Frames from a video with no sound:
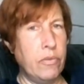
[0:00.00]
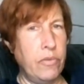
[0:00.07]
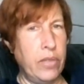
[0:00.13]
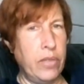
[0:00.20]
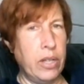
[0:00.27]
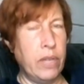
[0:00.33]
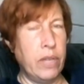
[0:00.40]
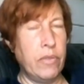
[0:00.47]

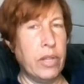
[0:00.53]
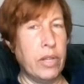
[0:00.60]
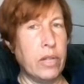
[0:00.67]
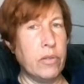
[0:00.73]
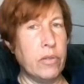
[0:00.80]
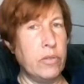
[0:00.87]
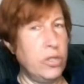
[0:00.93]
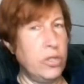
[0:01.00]
of
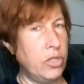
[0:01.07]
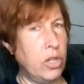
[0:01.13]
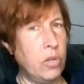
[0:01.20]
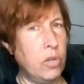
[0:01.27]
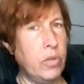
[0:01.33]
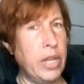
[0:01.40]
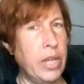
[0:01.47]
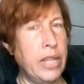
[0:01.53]
the
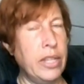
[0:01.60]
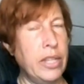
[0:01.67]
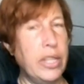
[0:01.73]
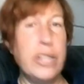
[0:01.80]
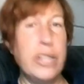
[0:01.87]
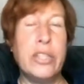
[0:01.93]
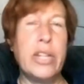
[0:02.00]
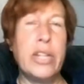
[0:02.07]
stone, and
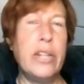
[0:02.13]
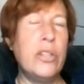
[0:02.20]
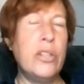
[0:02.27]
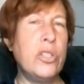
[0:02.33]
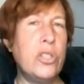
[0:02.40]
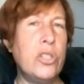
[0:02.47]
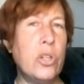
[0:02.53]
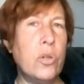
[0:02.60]
the inside of
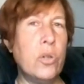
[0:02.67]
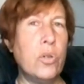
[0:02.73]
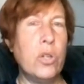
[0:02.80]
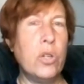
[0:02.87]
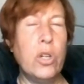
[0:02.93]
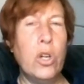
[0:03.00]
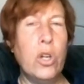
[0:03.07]
the stone